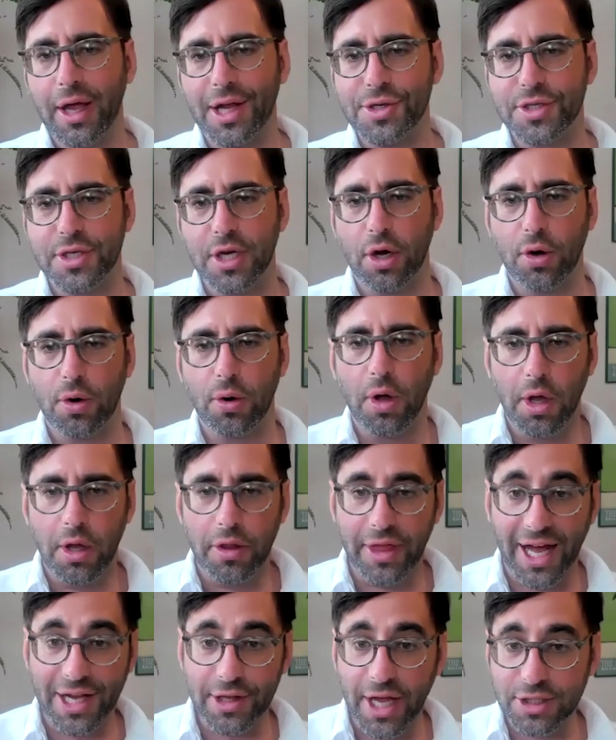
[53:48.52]
And so right,
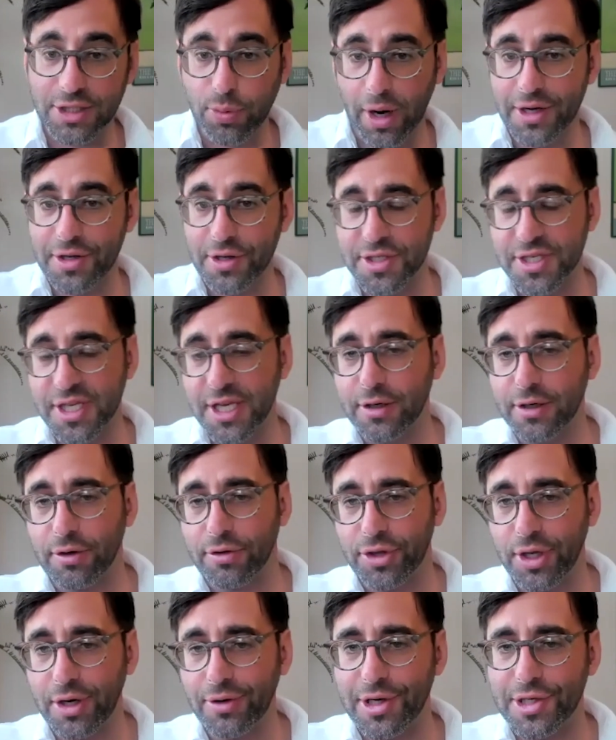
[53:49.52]
exactly. that, that's why Cynical
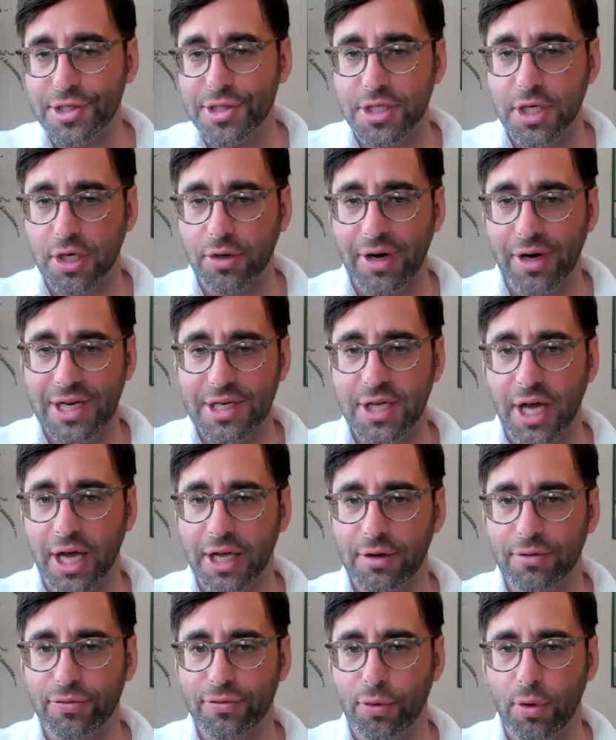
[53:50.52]
Theories is a great
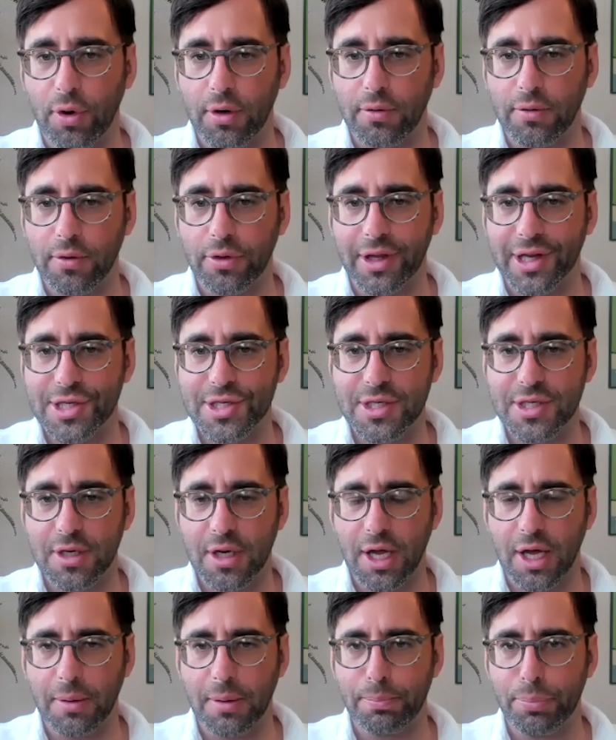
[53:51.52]
title for this
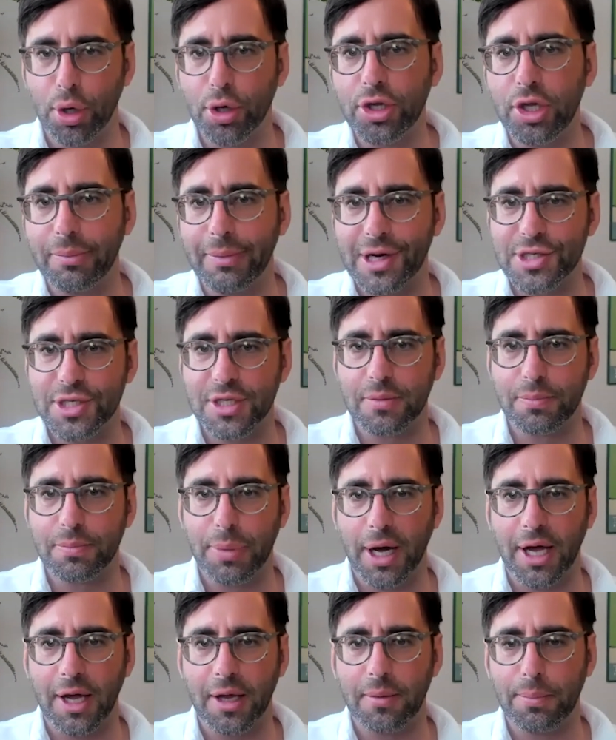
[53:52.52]
uh, book you mentioned
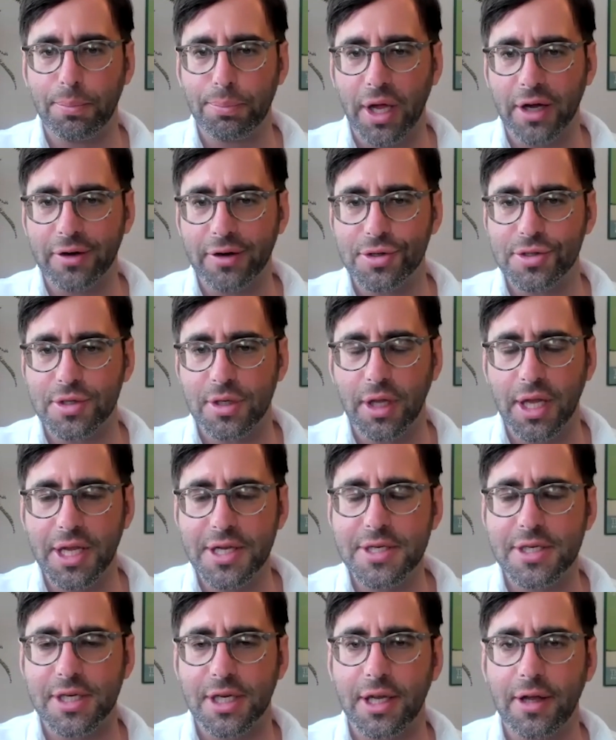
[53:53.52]
by Pluckrose and
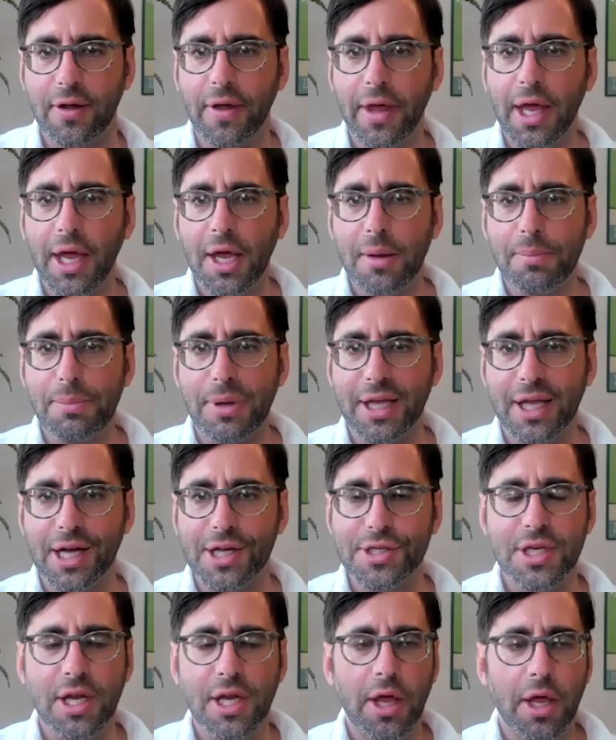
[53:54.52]
Lindsay,
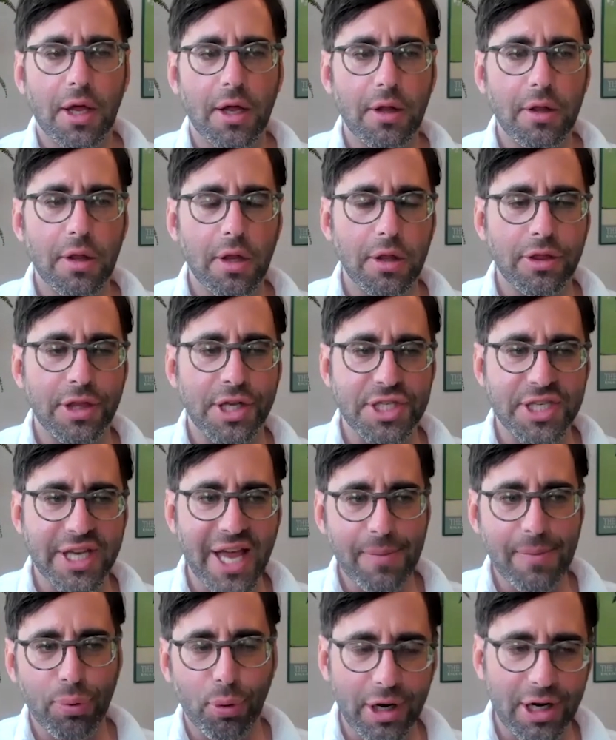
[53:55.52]
because the
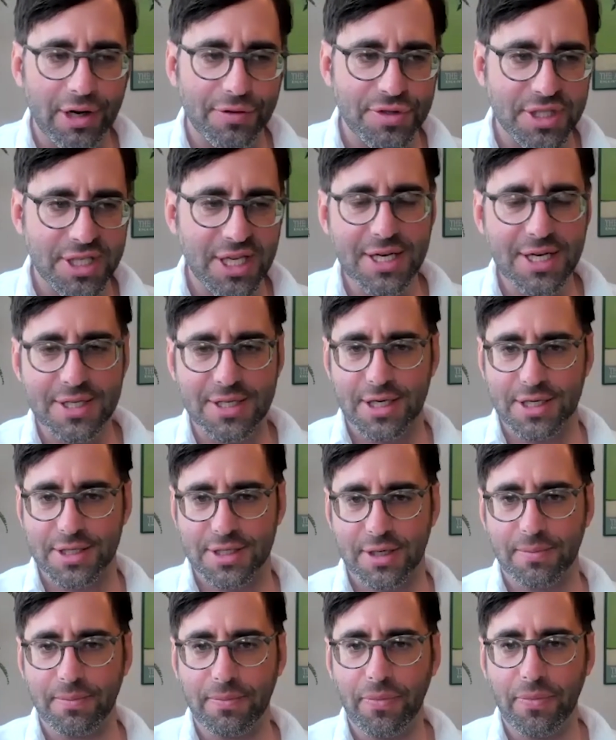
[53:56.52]
standpoint of
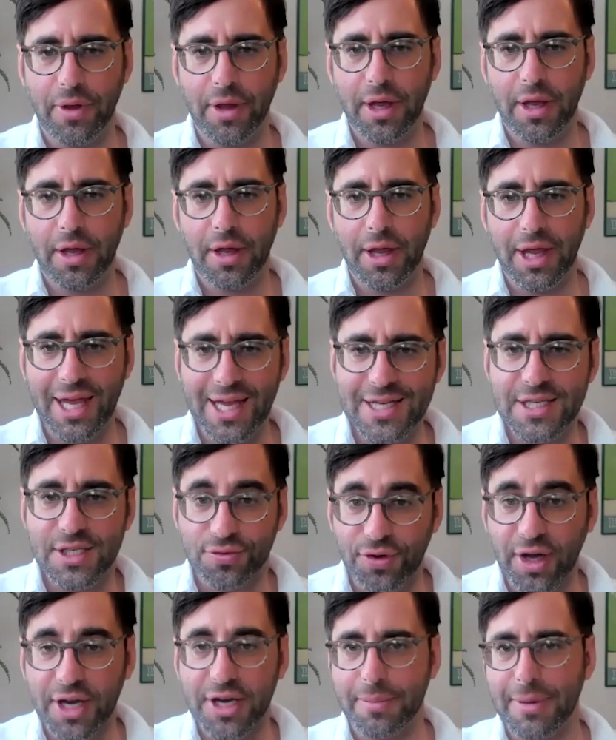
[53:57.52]
cynicism is
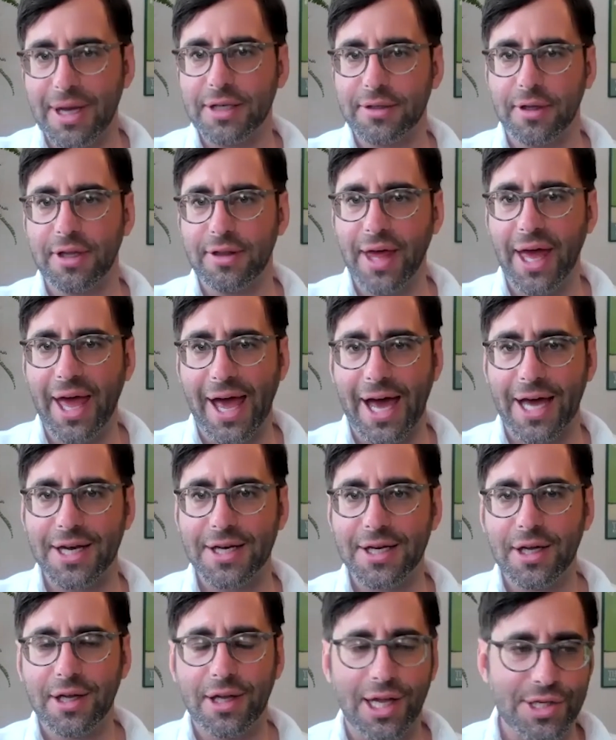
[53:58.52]
fundamentally
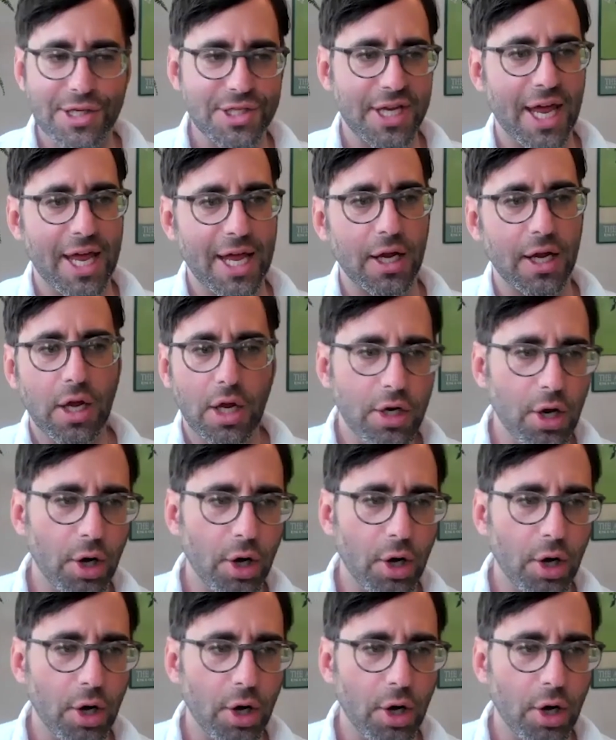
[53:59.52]
that. It's saying, right.